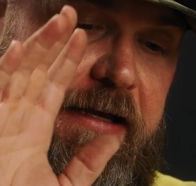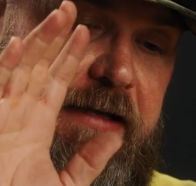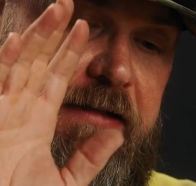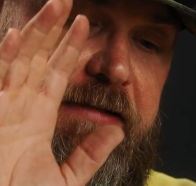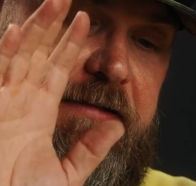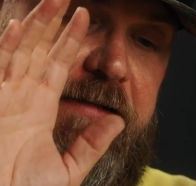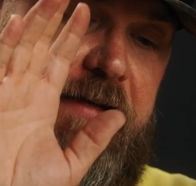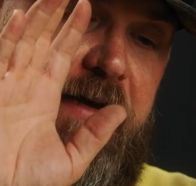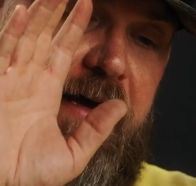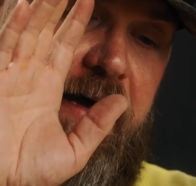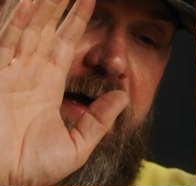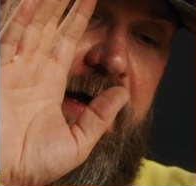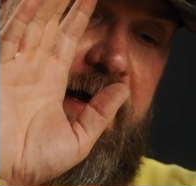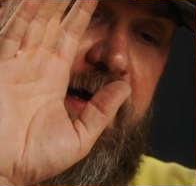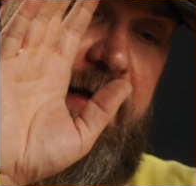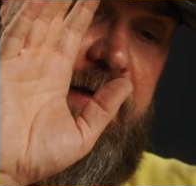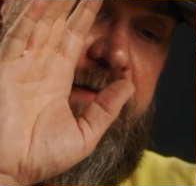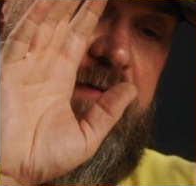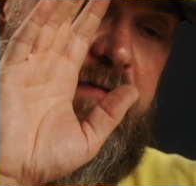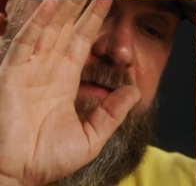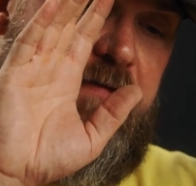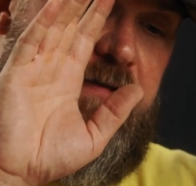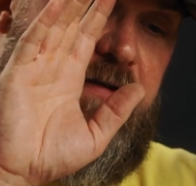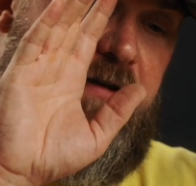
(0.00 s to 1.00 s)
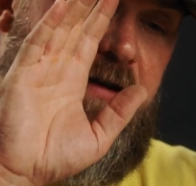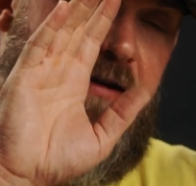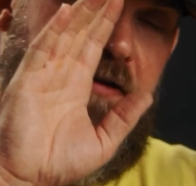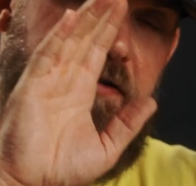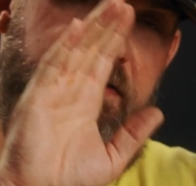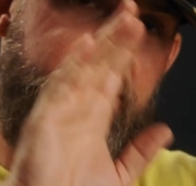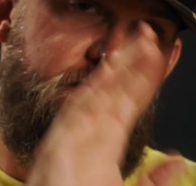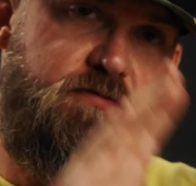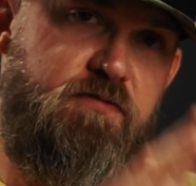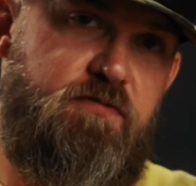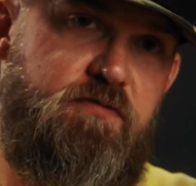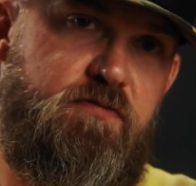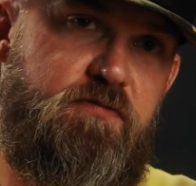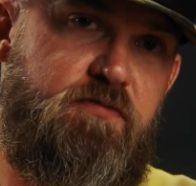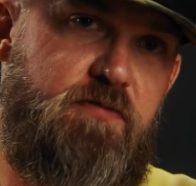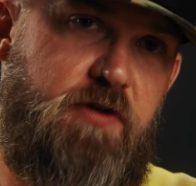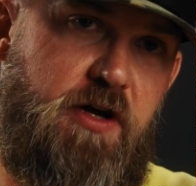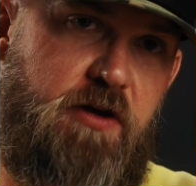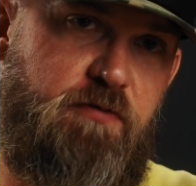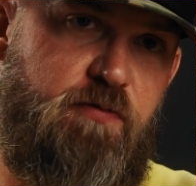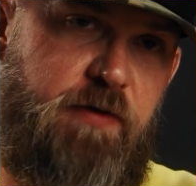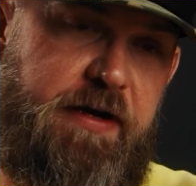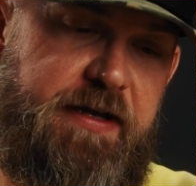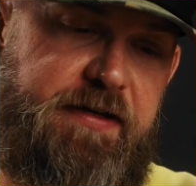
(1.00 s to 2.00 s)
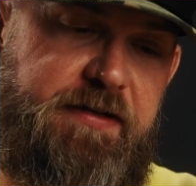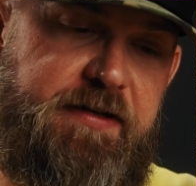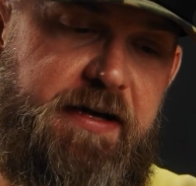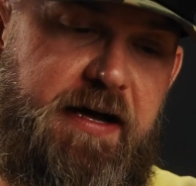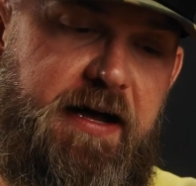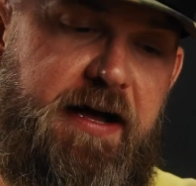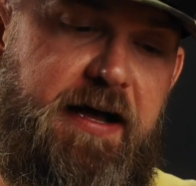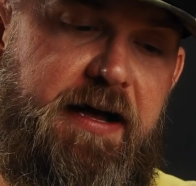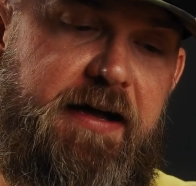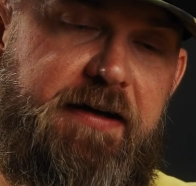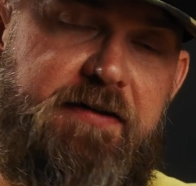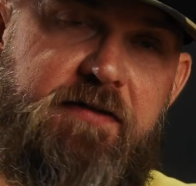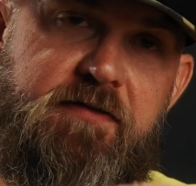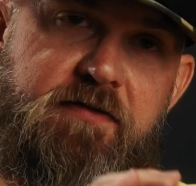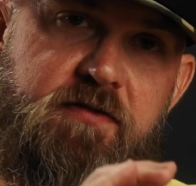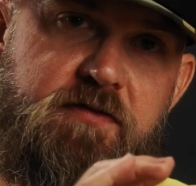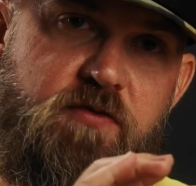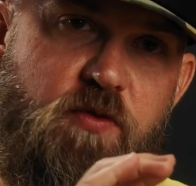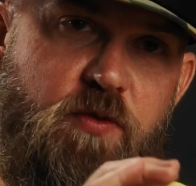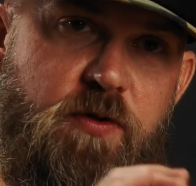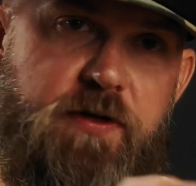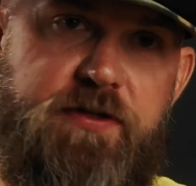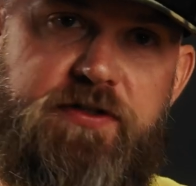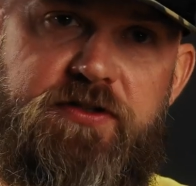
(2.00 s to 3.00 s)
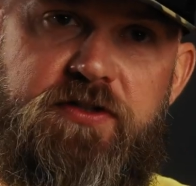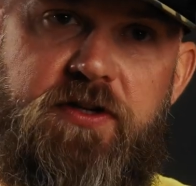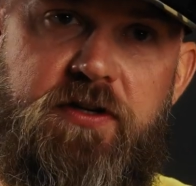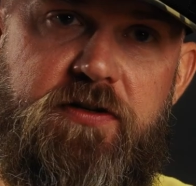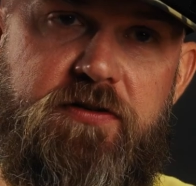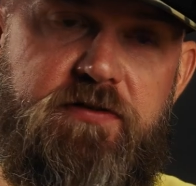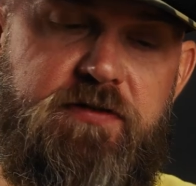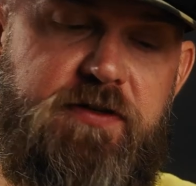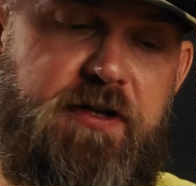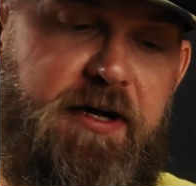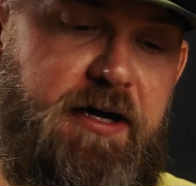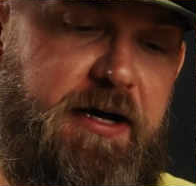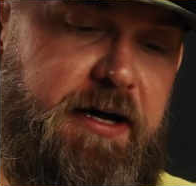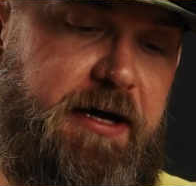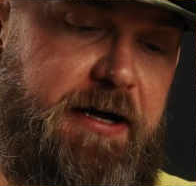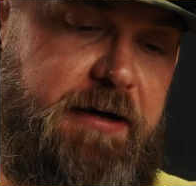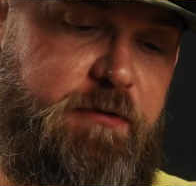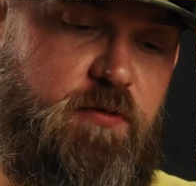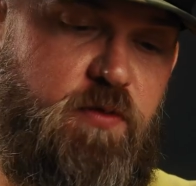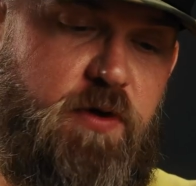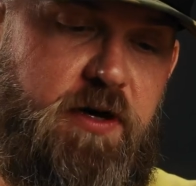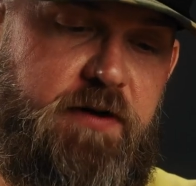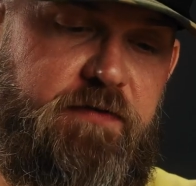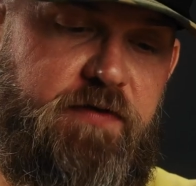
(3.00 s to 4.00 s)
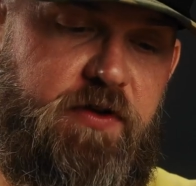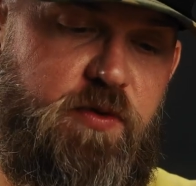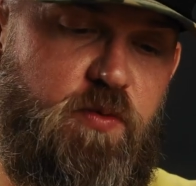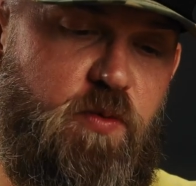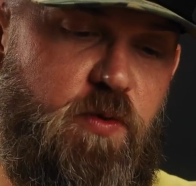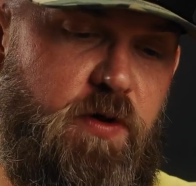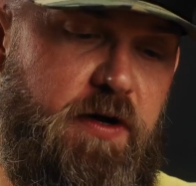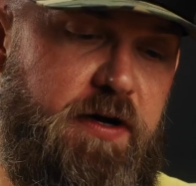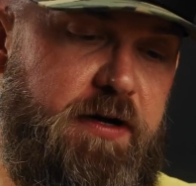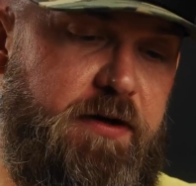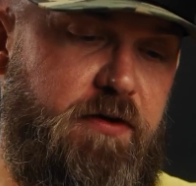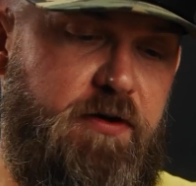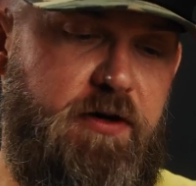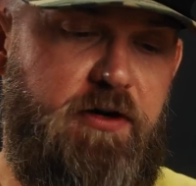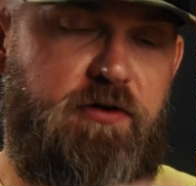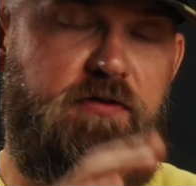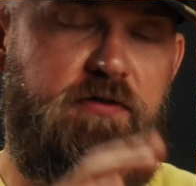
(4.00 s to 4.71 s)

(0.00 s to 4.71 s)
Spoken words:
It's got a red dot or a circle dot, whatever you want,